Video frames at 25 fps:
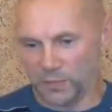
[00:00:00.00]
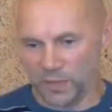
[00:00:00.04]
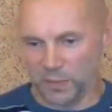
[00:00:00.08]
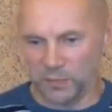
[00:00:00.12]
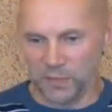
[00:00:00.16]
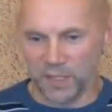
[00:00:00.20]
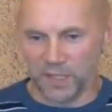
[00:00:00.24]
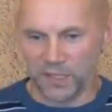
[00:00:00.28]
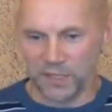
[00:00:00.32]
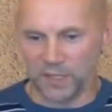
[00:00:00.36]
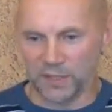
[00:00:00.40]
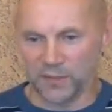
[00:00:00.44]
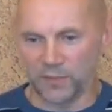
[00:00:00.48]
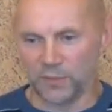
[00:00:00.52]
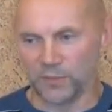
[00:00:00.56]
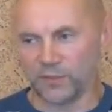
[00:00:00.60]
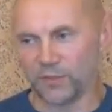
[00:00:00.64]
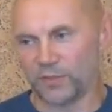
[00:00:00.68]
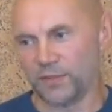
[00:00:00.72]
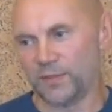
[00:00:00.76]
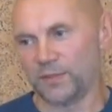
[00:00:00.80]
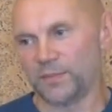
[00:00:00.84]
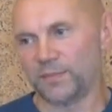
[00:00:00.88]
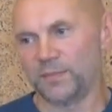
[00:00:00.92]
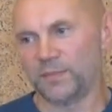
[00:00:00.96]
It's fun for
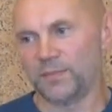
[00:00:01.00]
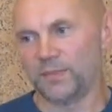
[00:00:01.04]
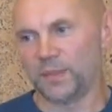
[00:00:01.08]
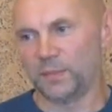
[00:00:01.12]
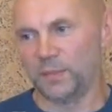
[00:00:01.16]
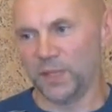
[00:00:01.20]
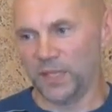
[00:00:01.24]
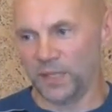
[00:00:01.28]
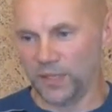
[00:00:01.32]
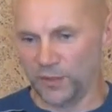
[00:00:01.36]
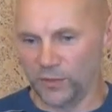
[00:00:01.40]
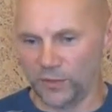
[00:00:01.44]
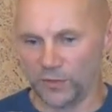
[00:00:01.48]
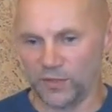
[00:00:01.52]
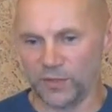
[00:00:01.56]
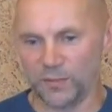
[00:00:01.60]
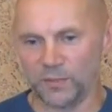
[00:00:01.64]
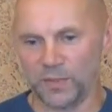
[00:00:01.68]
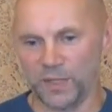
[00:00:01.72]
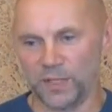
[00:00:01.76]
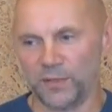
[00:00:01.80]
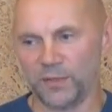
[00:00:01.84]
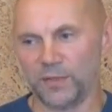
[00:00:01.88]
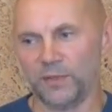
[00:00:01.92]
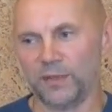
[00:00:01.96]
him to run.
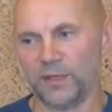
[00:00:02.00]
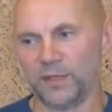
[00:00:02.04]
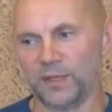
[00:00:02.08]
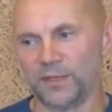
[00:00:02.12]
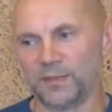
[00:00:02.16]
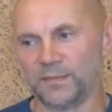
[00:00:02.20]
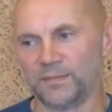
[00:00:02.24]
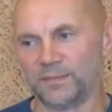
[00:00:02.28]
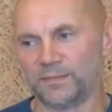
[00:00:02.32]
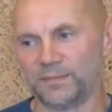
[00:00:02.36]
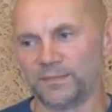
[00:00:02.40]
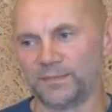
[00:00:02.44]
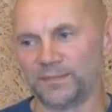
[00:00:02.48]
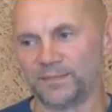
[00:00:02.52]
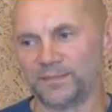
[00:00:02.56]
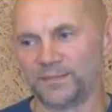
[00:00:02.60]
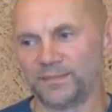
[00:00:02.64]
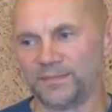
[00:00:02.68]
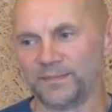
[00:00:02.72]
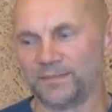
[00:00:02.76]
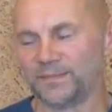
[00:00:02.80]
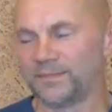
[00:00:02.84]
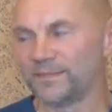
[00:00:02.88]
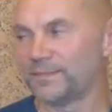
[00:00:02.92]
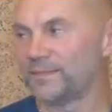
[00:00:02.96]
Running gives
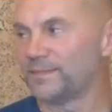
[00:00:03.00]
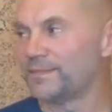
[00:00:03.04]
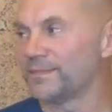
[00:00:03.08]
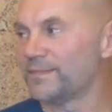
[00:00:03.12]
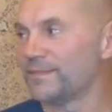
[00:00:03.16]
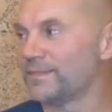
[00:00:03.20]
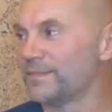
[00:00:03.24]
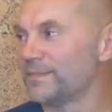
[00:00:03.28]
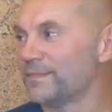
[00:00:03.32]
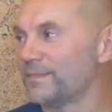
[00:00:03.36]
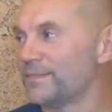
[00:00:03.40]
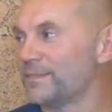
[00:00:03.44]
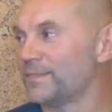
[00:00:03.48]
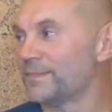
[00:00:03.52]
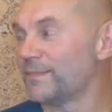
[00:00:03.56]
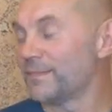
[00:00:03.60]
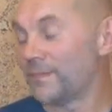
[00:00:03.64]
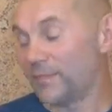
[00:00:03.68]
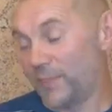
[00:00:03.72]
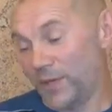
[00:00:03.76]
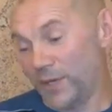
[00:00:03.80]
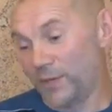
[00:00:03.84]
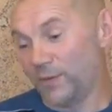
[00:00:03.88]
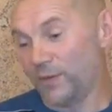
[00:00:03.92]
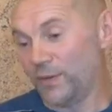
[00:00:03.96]
kicks.
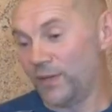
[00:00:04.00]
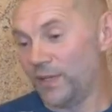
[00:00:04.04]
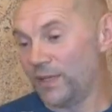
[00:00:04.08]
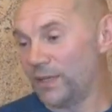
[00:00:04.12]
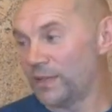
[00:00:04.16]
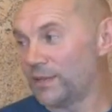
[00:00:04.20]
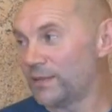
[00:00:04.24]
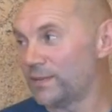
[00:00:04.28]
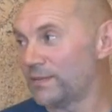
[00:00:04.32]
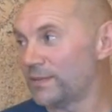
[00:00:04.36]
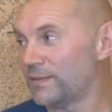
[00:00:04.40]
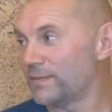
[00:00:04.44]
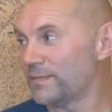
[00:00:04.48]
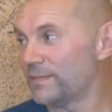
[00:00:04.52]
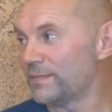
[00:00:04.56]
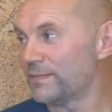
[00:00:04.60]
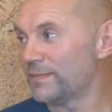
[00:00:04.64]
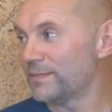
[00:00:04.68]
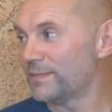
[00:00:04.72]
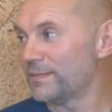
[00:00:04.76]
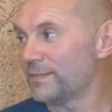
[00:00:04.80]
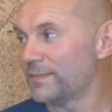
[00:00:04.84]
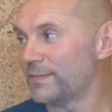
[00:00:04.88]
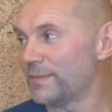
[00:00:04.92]
Yes, it's fun.